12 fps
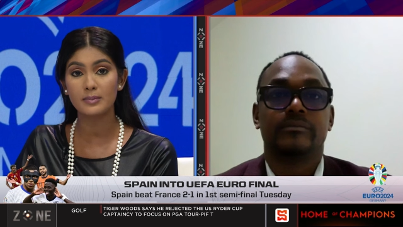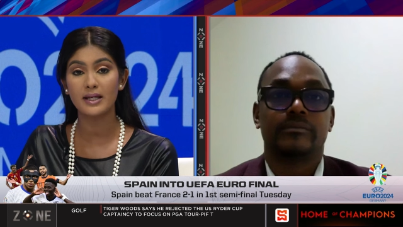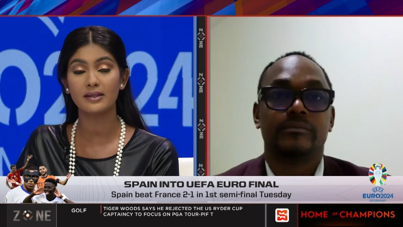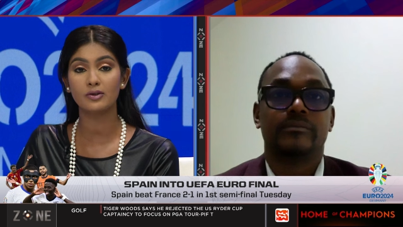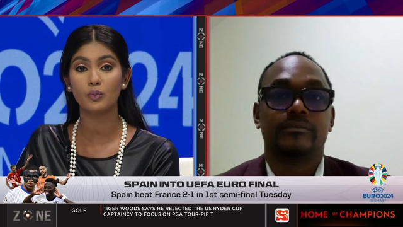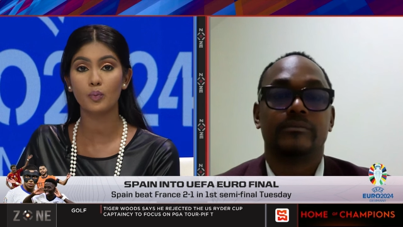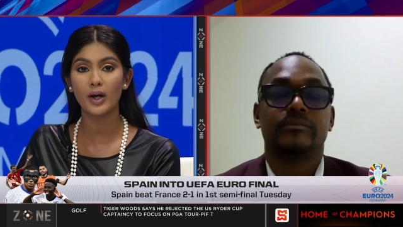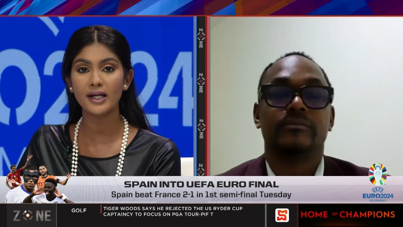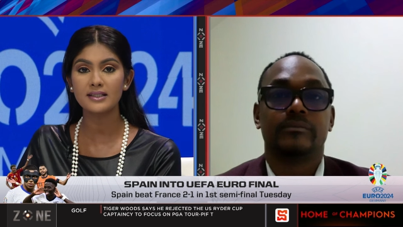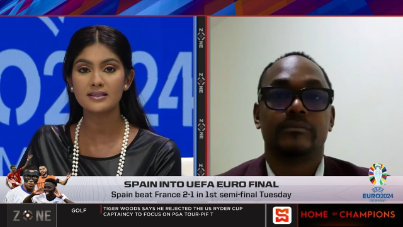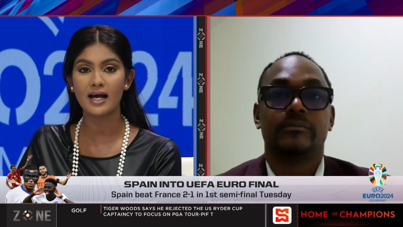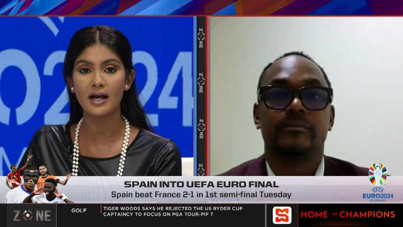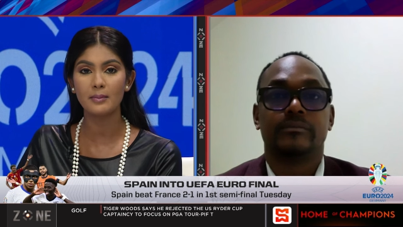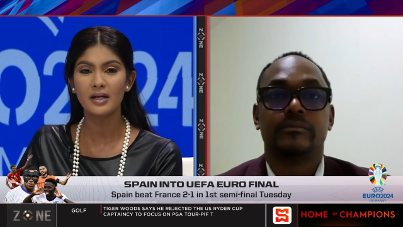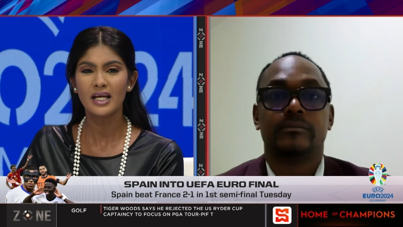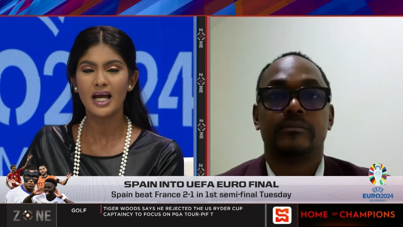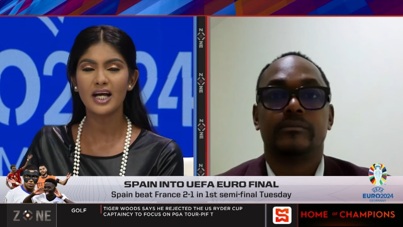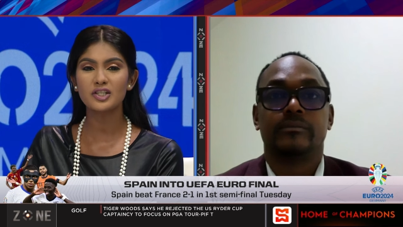Speaker 1: to be at the right time,
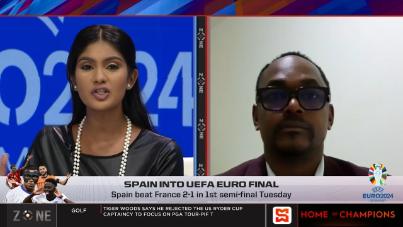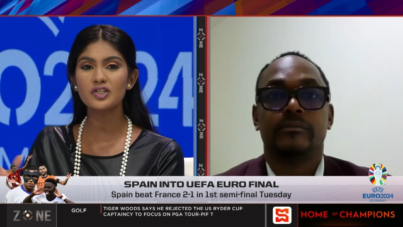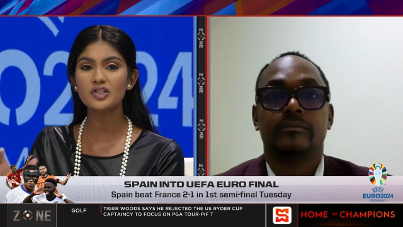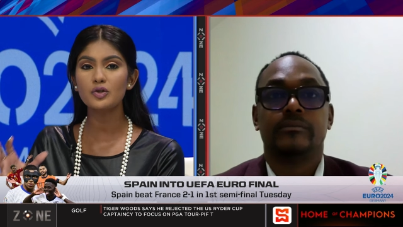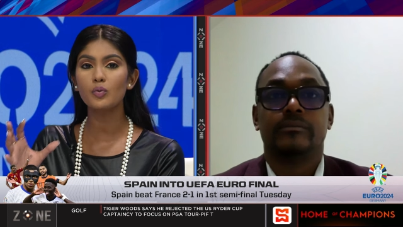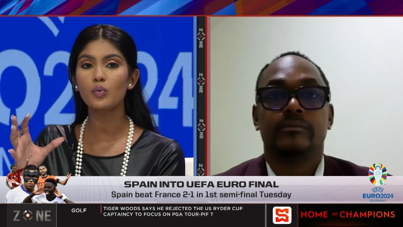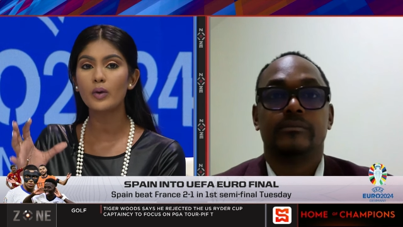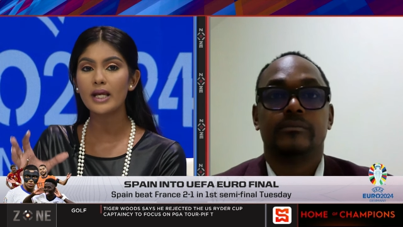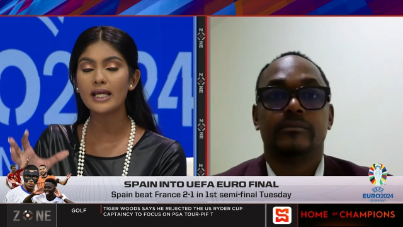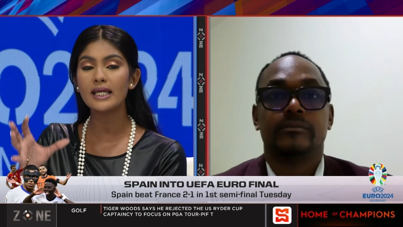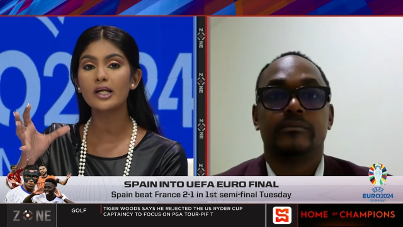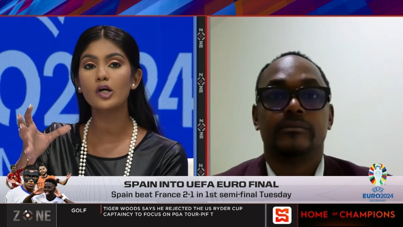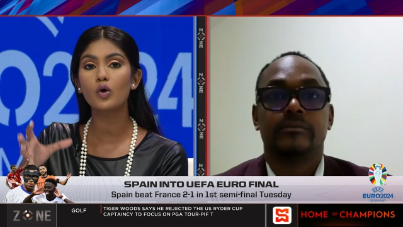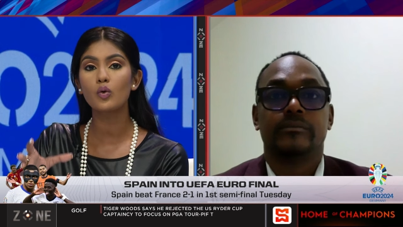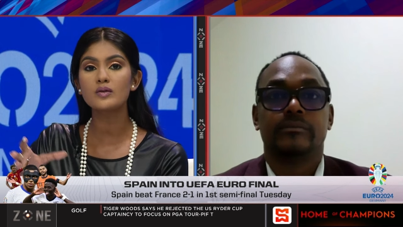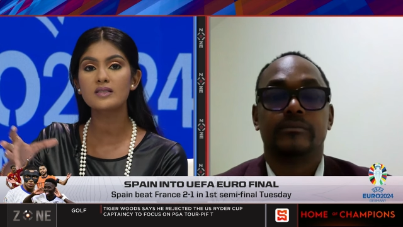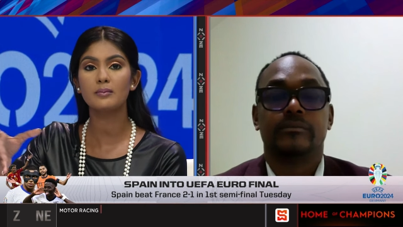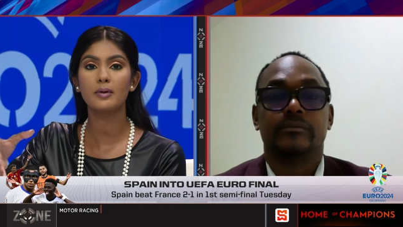and just the way he
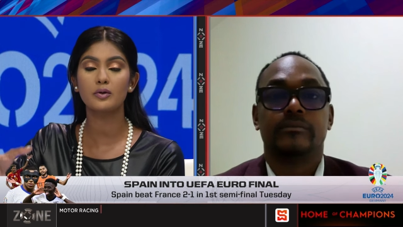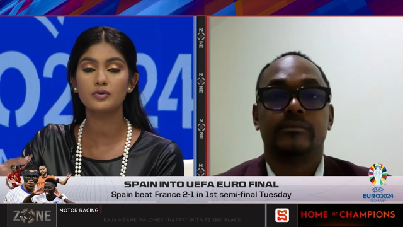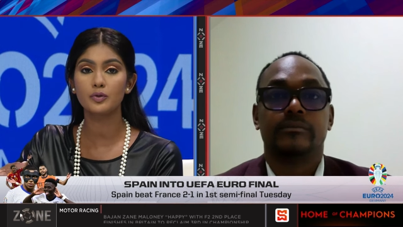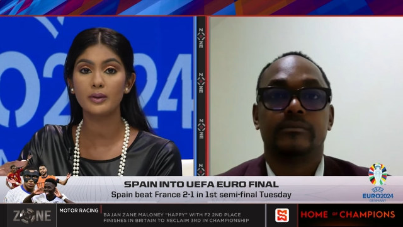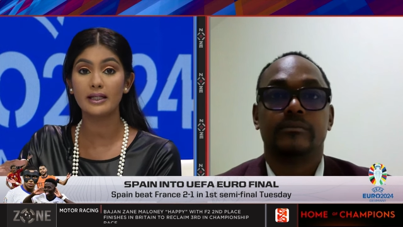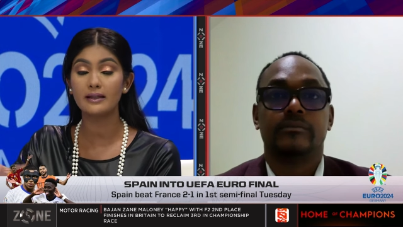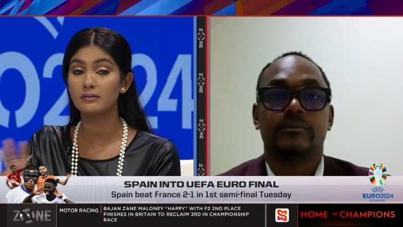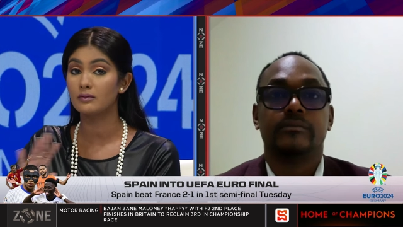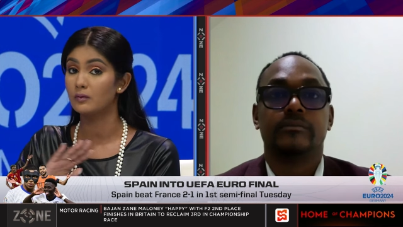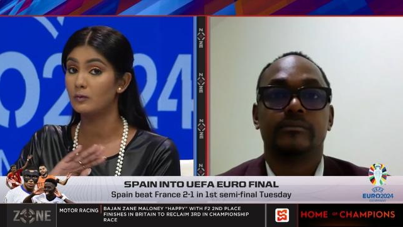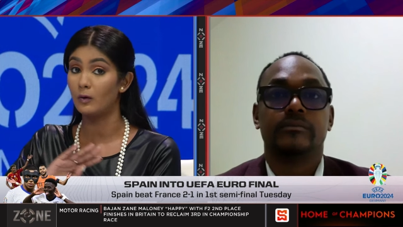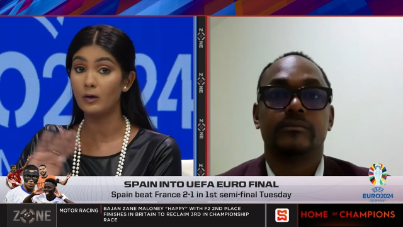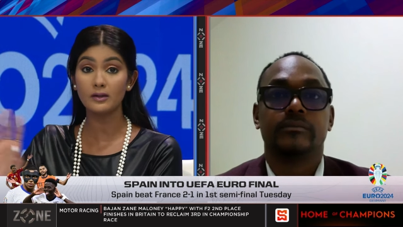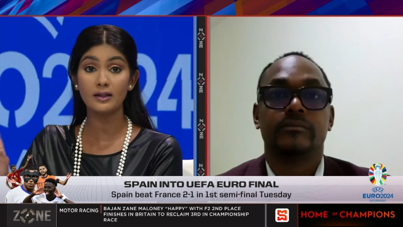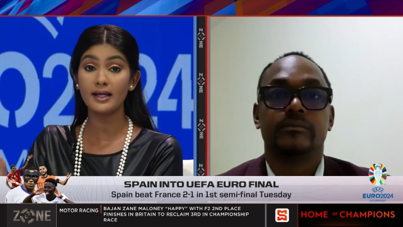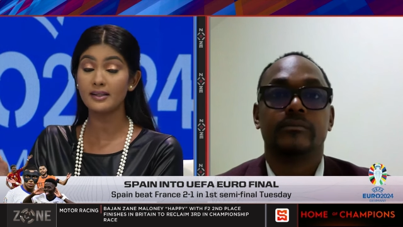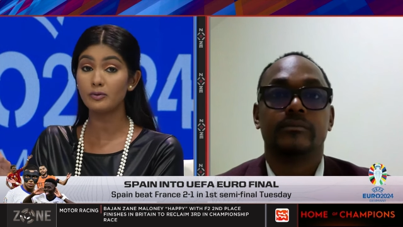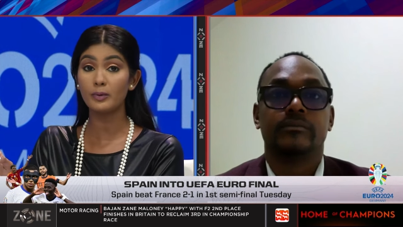goes about doing it, not
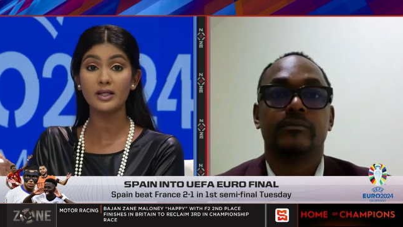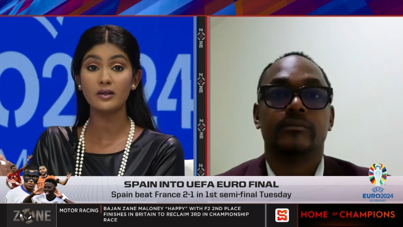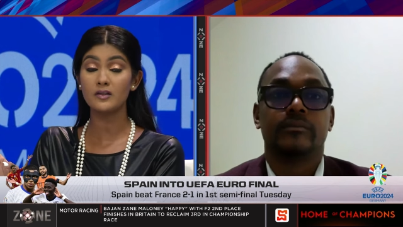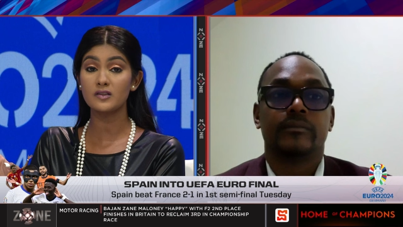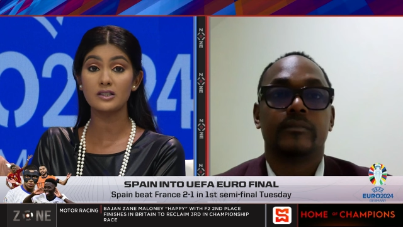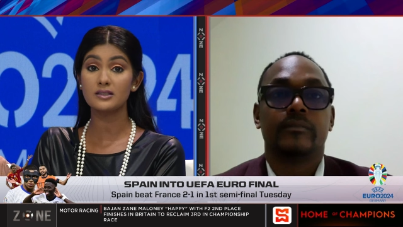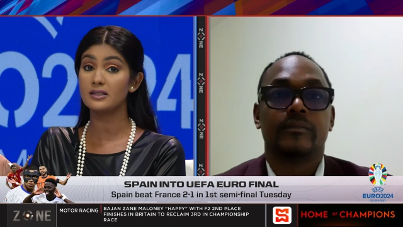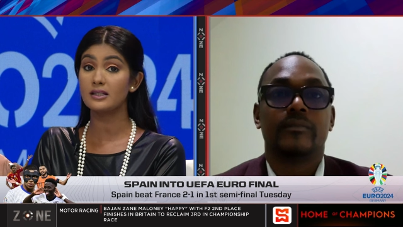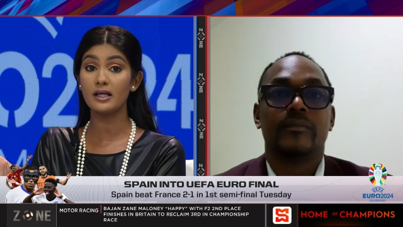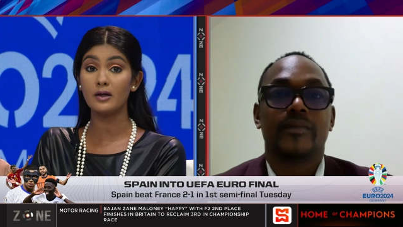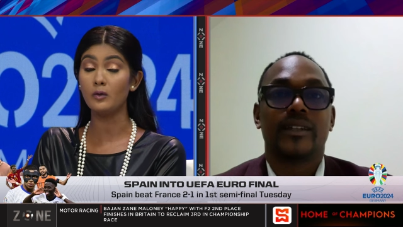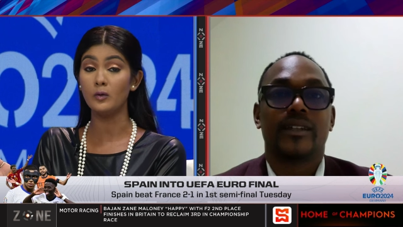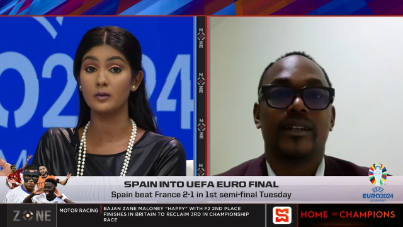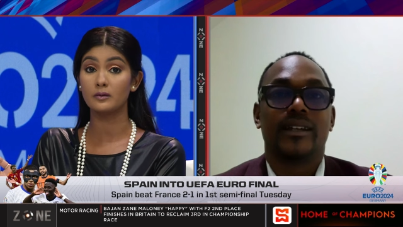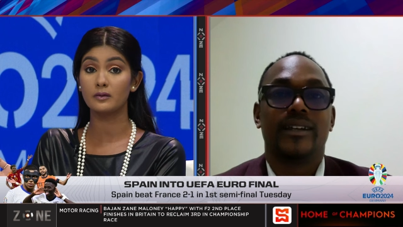like the regular 16 year old.